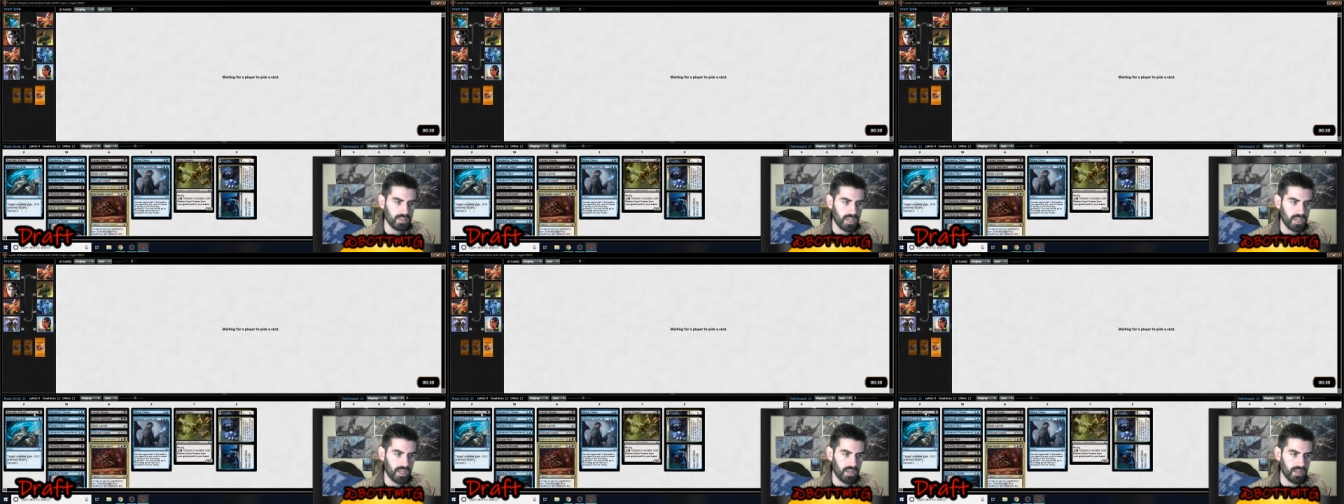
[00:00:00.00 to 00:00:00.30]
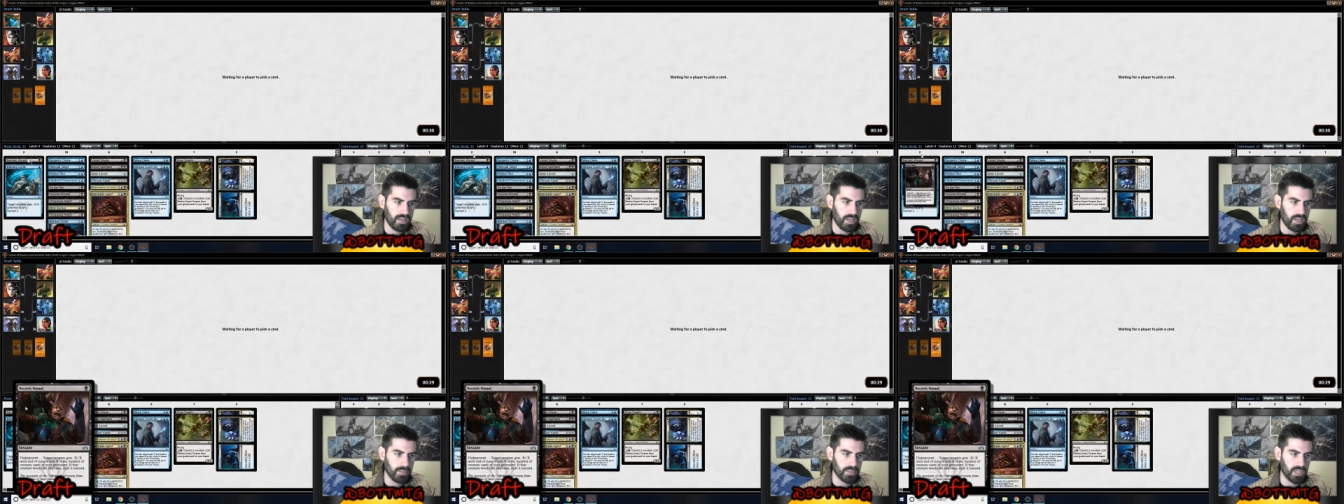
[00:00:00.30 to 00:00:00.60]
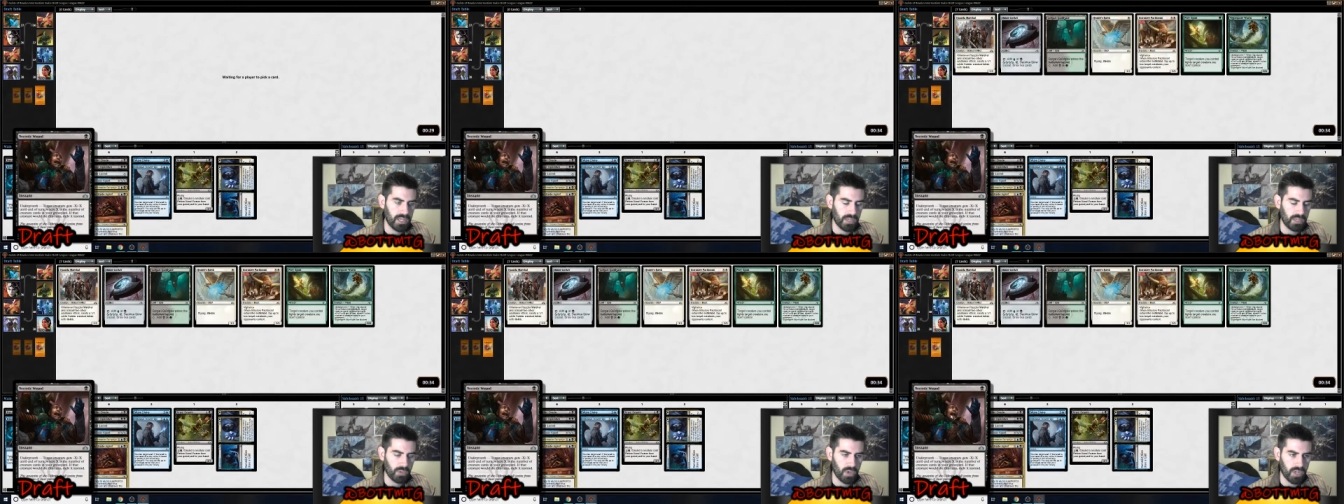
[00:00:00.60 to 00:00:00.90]
and it helps our
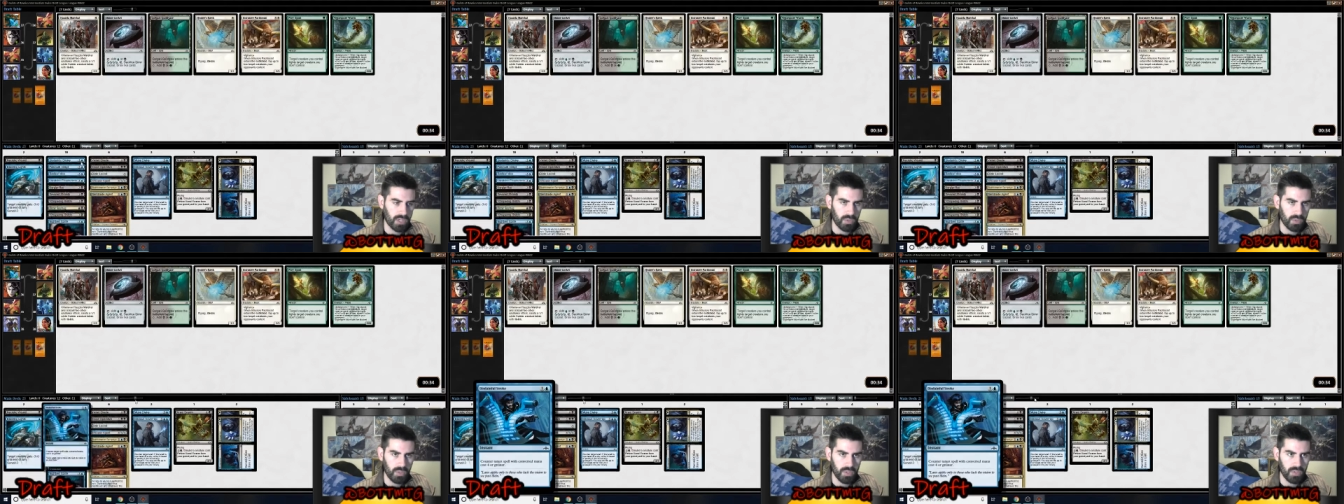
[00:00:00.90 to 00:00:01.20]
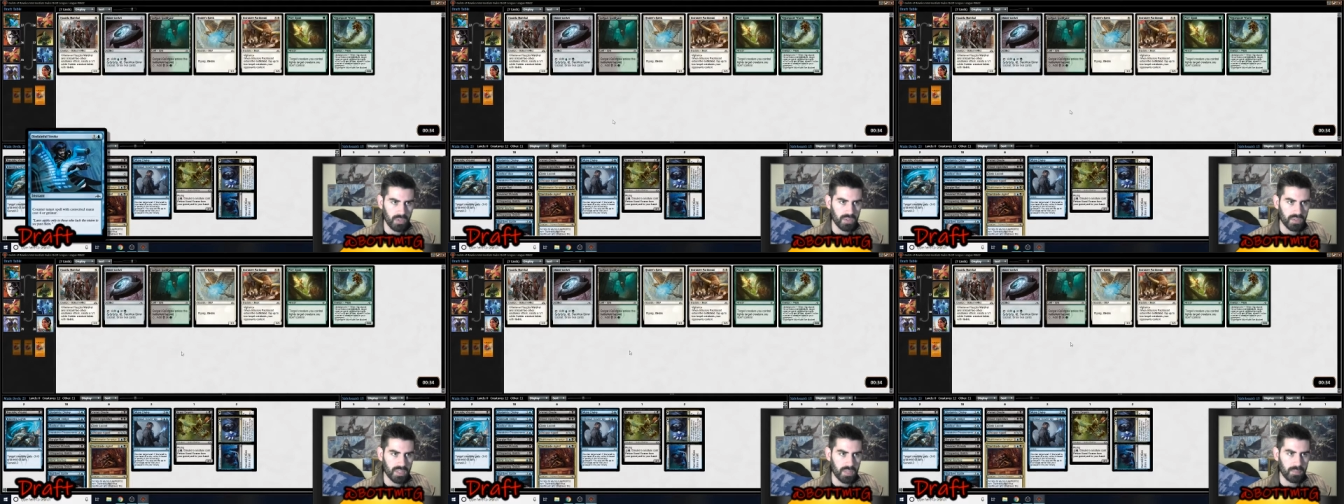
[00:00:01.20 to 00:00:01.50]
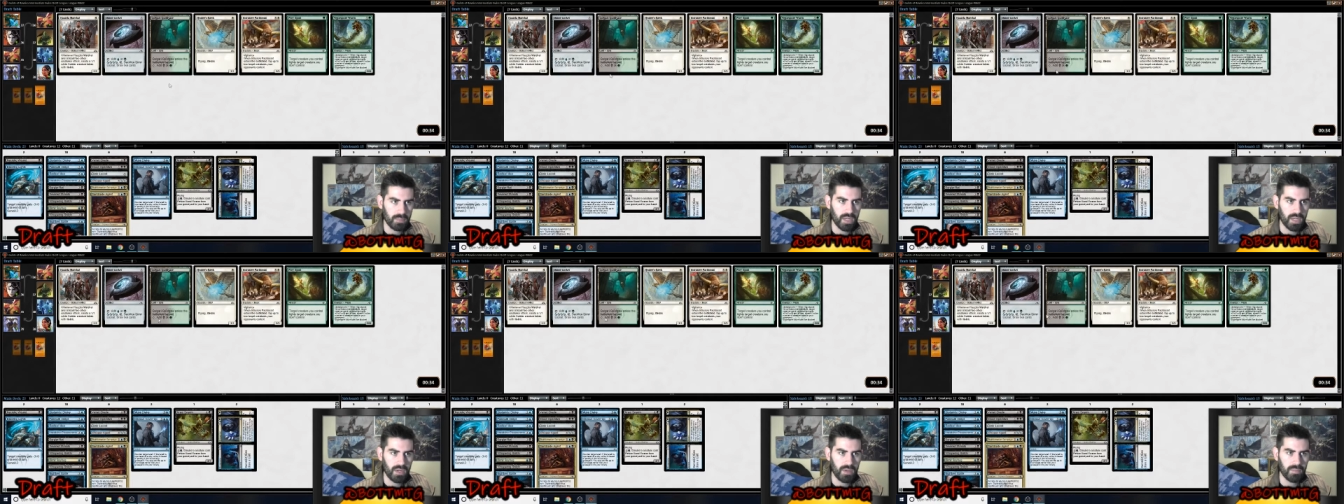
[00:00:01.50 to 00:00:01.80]
Necrotic Wound get
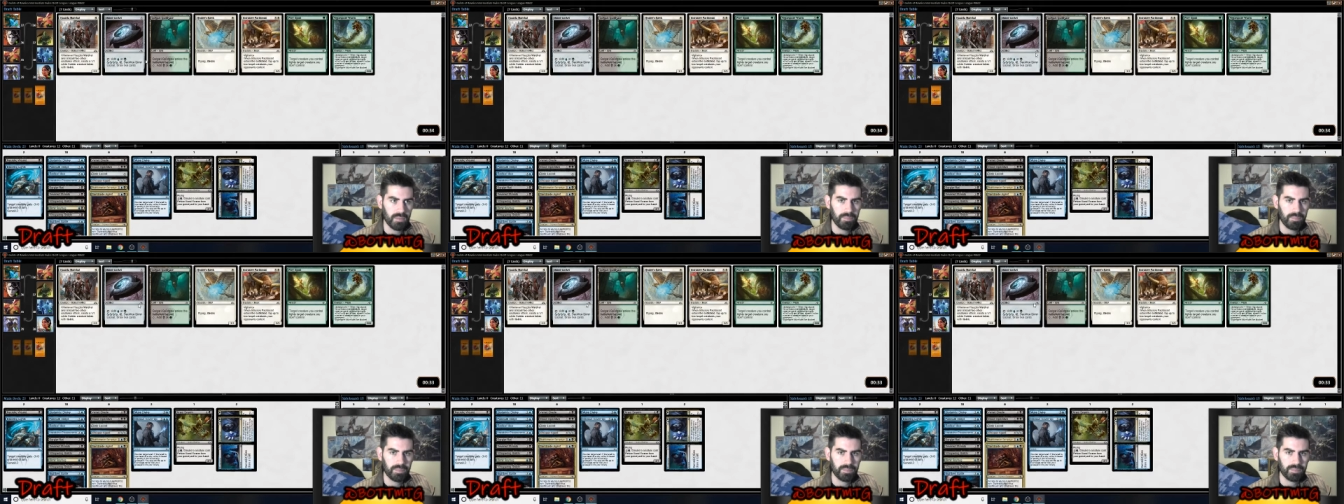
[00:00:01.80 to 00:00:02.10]
better.